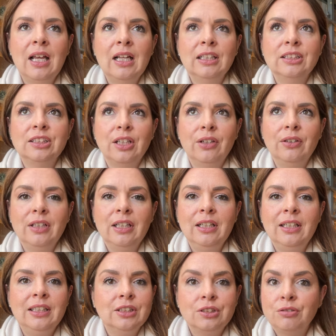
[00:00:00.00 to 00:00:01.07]
So
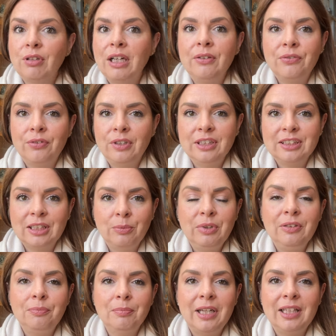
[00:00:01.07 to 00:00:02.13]
it's great for us that
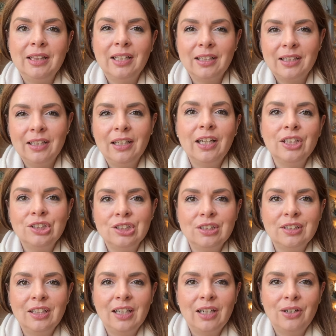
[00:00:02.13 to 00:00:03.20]
we've made that
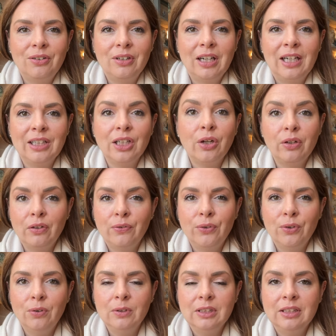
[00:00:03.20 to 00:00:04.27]
connection now, and going
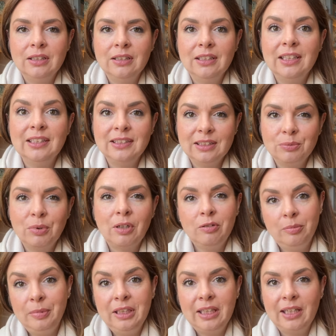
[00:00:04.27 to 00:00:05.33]
forward, this is where we'll
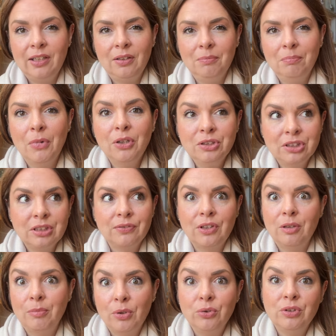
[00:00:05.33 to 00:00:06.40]
be getting most of
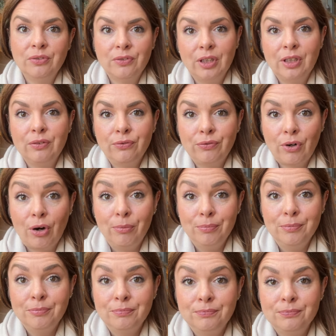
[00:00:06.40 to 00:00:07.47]
our Moldavite
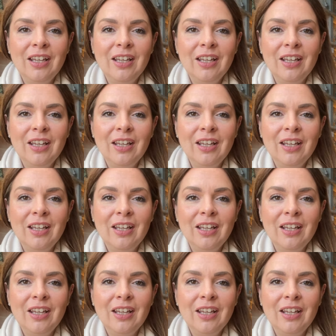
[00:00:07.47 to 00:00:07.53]
from.